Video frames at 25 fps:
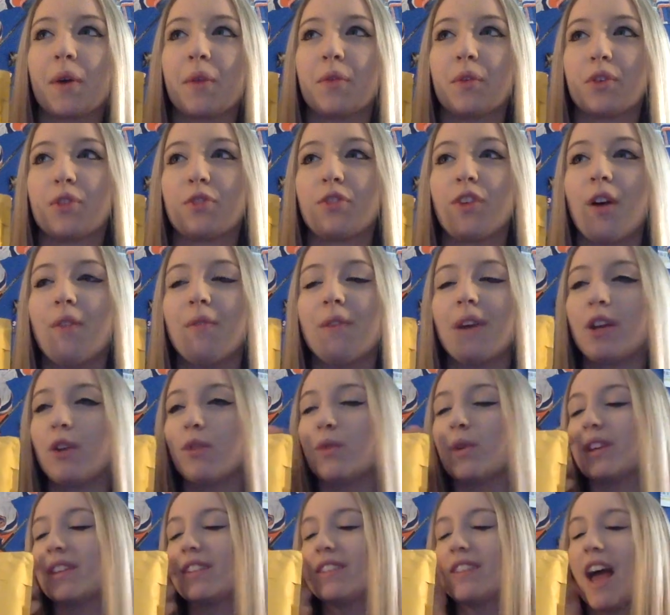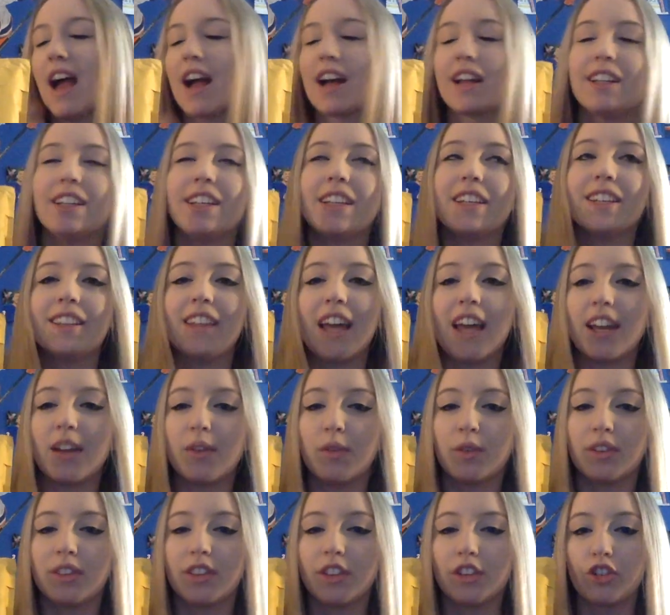it was from, I knew exactly that it
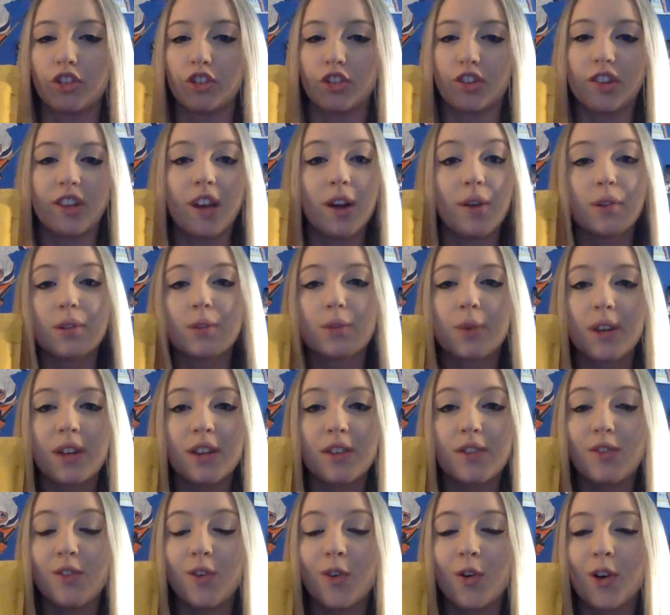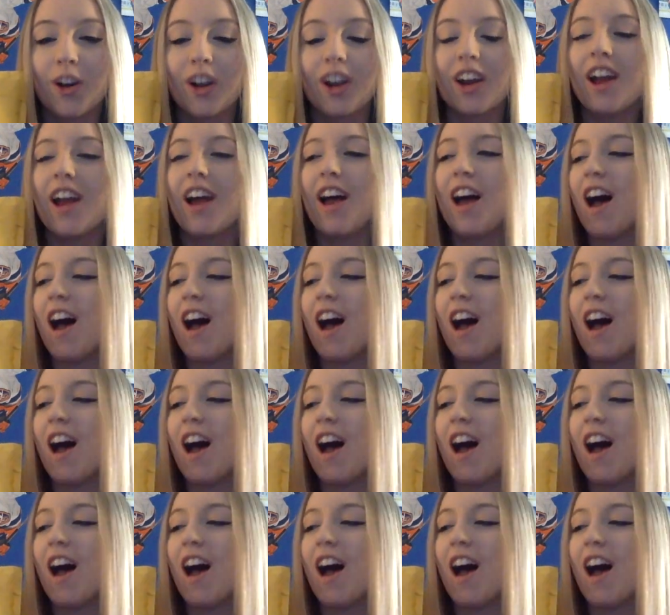was the jersey I was waiting for.